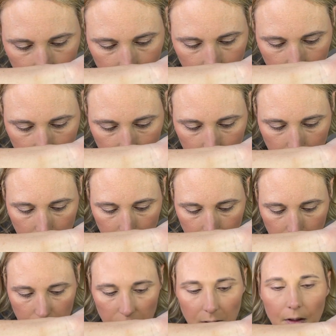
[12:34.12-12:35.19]

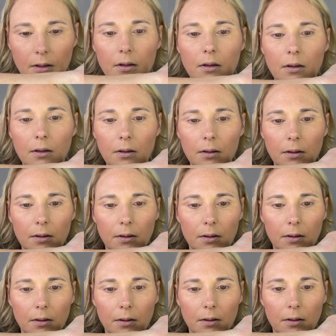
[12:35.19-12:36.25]

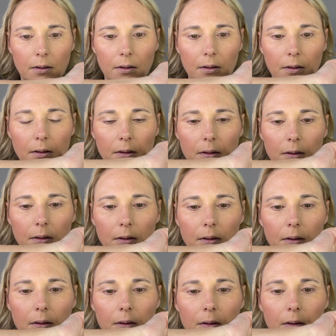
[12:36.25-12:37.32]

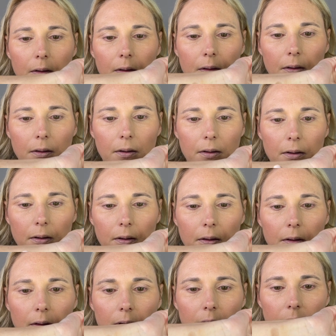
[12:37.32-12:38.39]

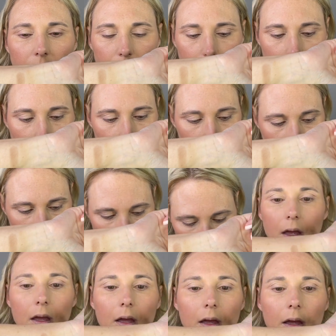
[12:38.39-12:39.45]

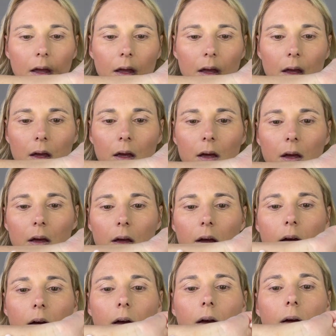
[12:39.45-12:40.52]

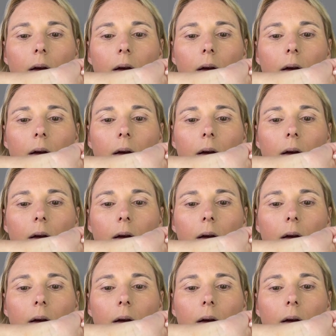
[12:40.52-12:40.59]
Nothing is said.